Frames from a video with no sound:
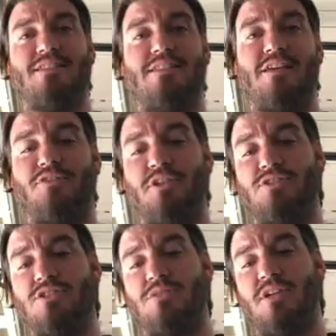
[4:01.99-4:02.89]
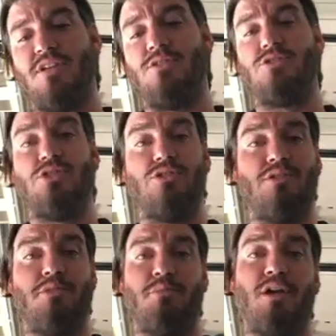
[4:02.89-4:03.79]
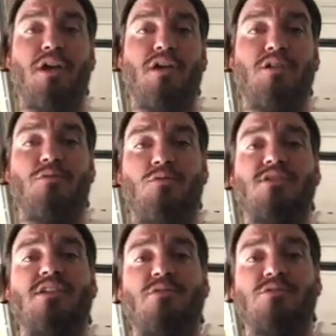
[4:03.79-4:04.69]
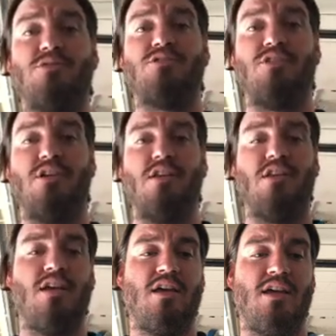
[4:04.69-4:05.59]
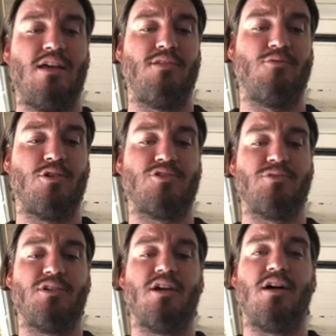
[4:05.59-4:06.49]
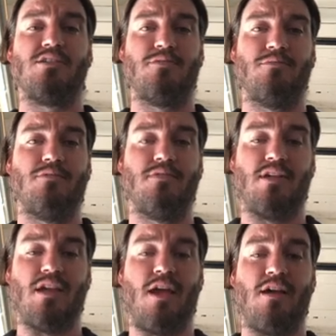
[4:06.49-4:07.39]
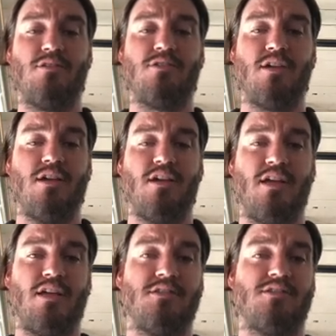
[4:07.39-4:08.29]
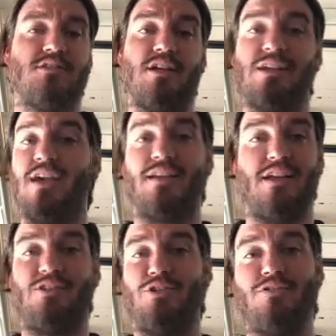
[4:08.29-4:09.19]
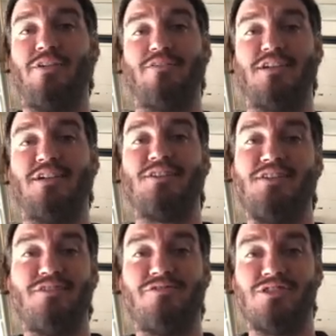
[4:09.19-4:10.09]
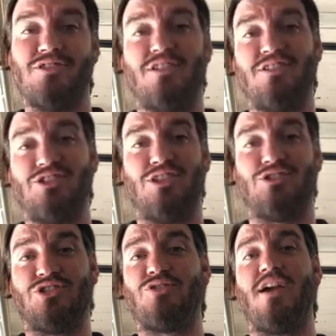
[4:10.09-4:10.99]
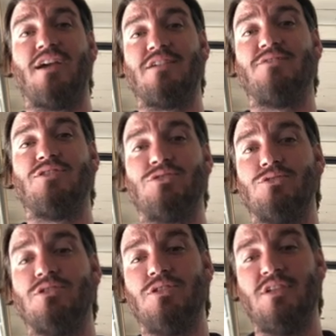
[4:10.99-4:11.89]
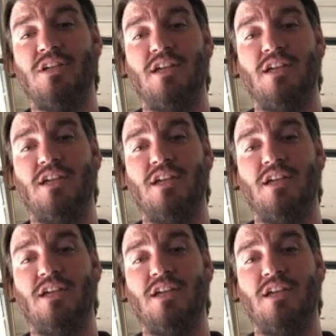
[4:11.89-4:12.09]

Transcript: Definitely took some getting used to, but once I was used to it, it worked really awesome. And it's, again, I don't know if I've said it enough, just the sheer strength of the tool.